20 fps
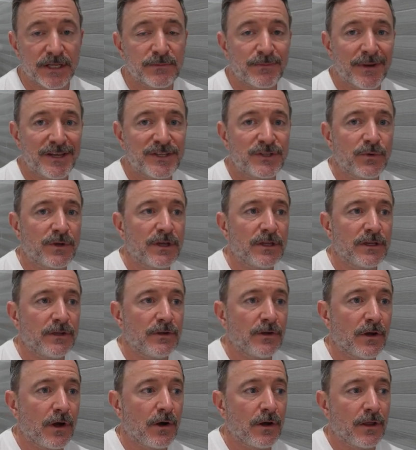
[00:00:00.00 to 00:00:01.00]
It's
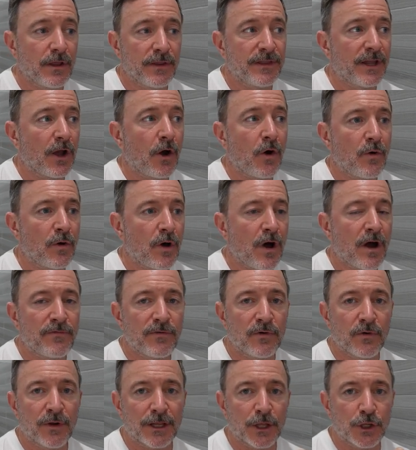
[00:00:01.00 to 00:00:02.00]
basically, they all
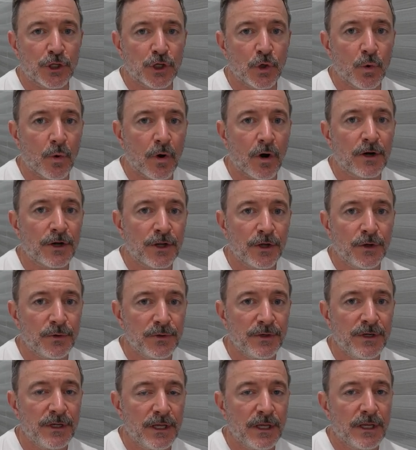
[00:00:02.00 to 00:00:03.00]
offer like a QR
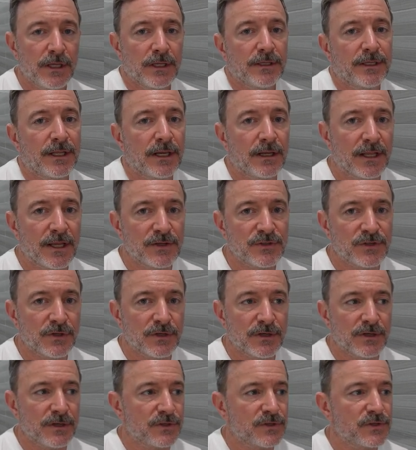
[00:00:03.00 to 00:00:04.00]
code that allows you
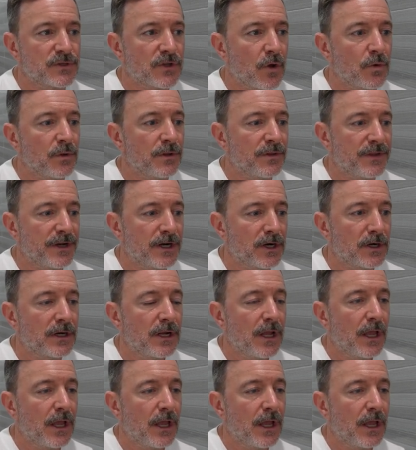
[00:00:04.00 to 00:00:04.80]
to install it there.